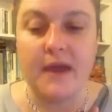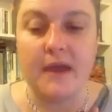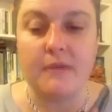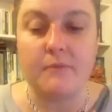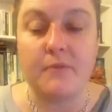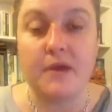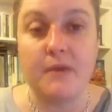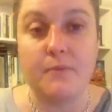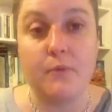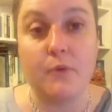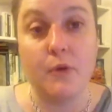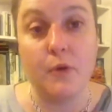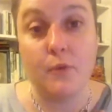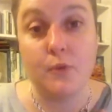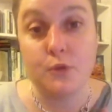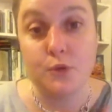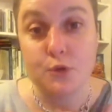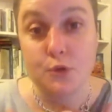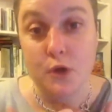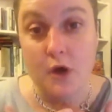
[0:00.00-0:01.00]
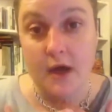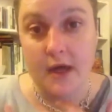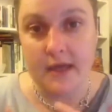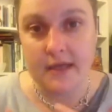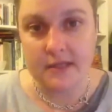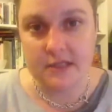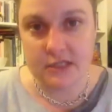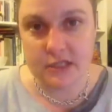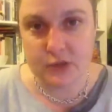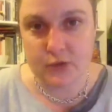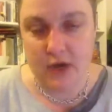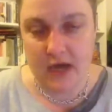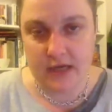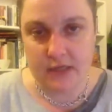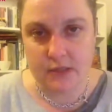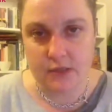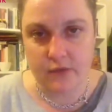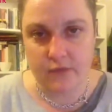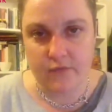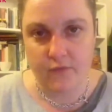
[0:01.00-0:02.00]
people who will try and
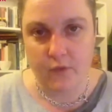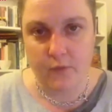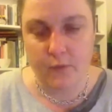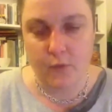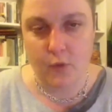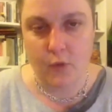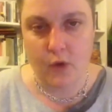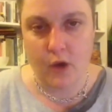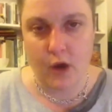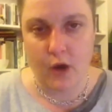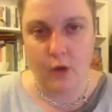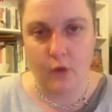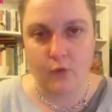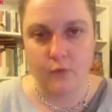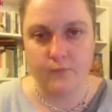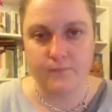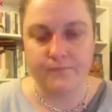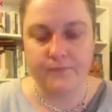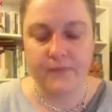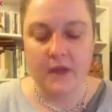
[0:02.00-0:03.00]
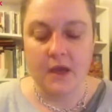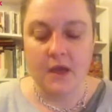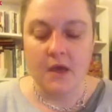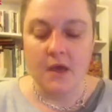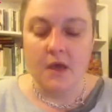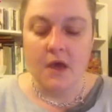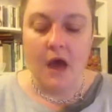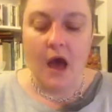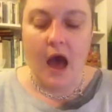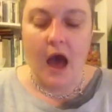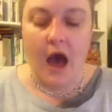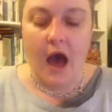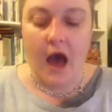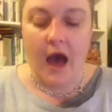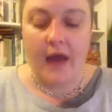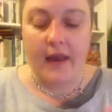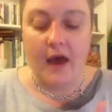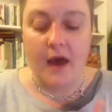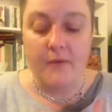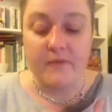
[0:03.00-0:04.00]
distract you from your goal.
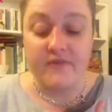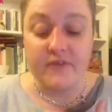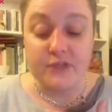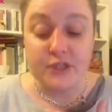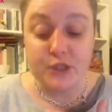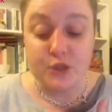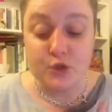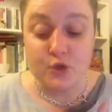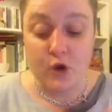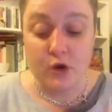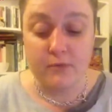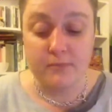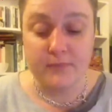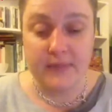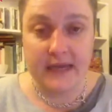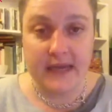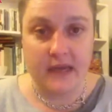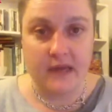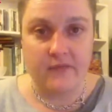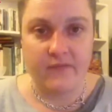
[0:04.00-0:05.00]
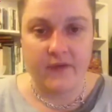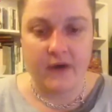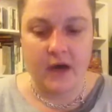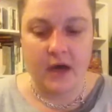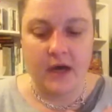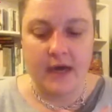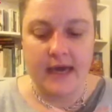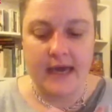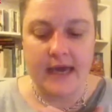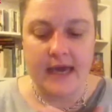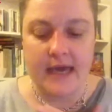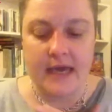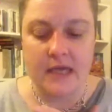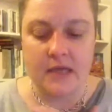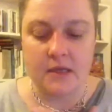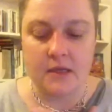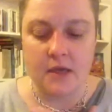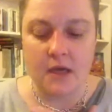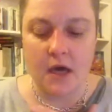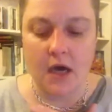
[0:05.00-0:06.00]
And I'm a strong believer
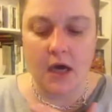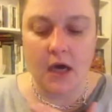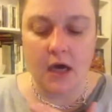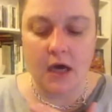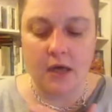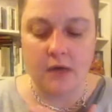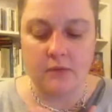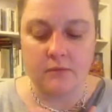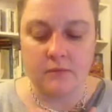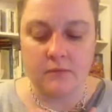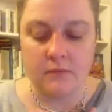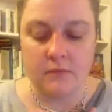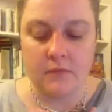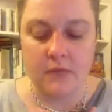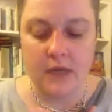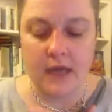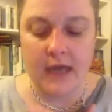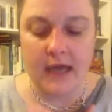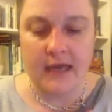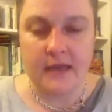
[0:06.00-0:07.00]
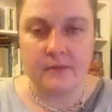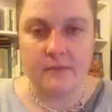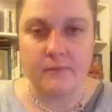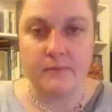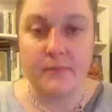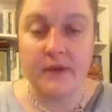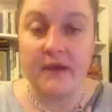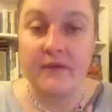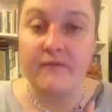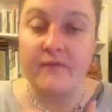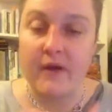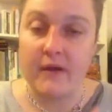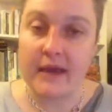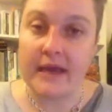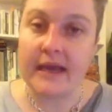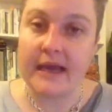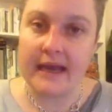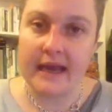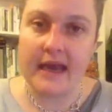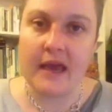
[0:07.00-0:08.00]
in being very
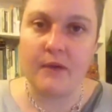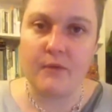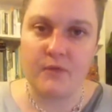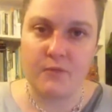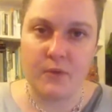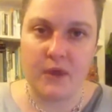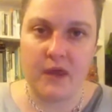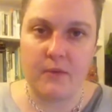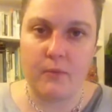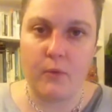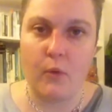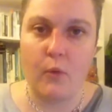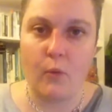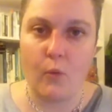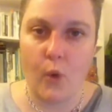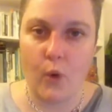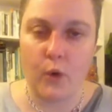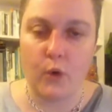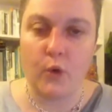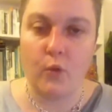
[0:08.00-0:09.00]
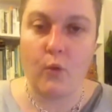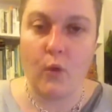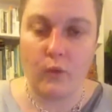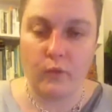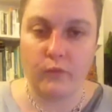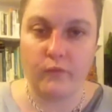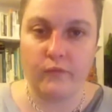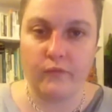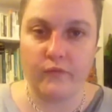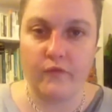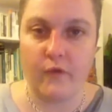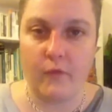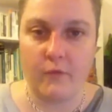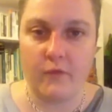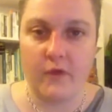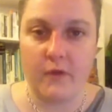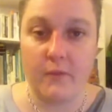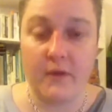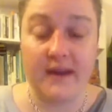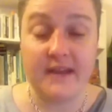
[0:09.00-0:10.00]
clear with people and what you want from
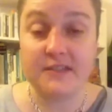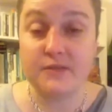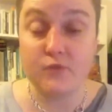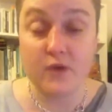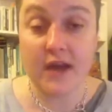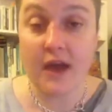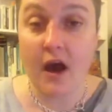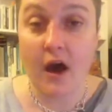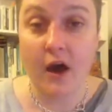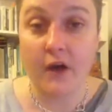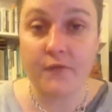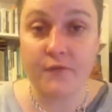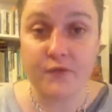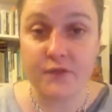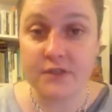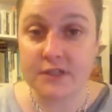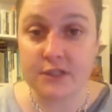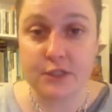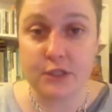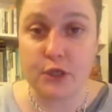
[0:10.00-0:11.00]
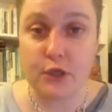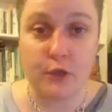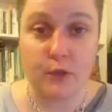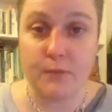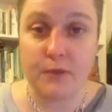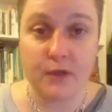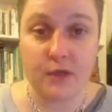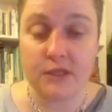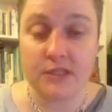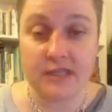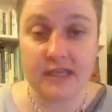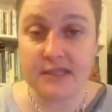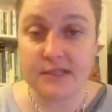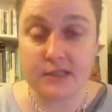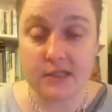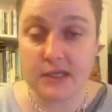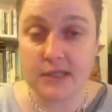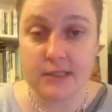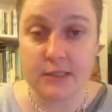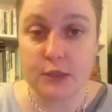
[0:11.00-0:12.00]
them. And it's really hard for us to do because
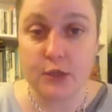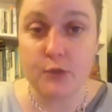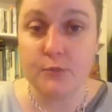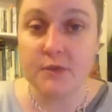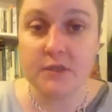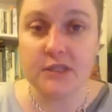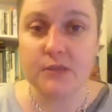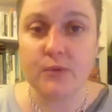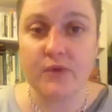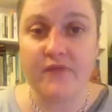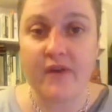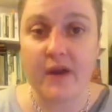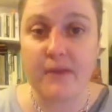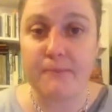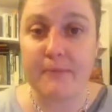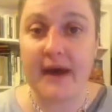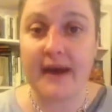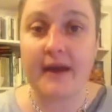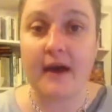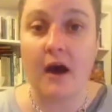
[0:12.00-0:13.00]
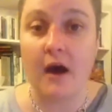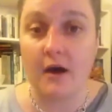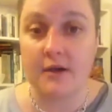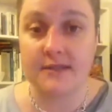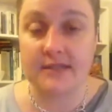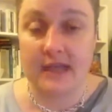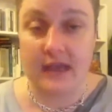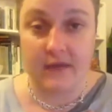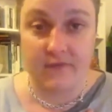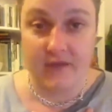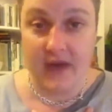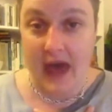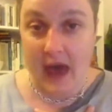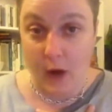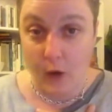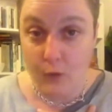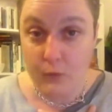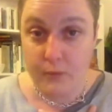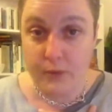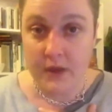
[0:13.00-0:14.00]
as humans, we're very bad at asking for
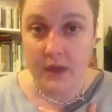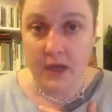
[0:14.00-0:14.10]
help